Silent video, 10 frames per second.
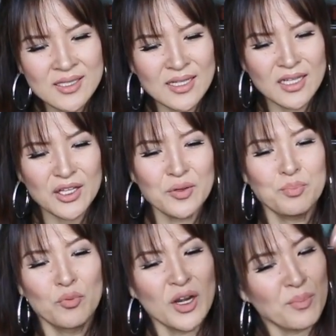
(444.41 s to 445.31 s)
and then you
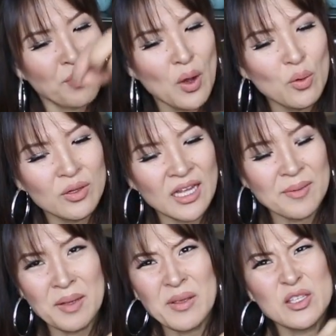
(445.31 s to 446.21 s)
want to poke like
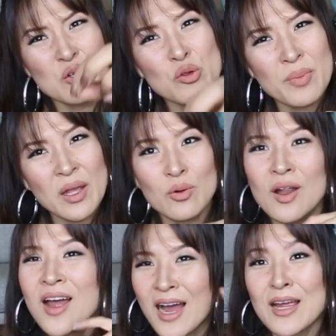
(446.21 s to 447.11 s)
maybe toothpick, or
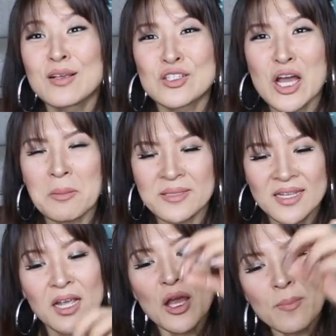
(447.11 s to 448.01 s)
I use chopstick.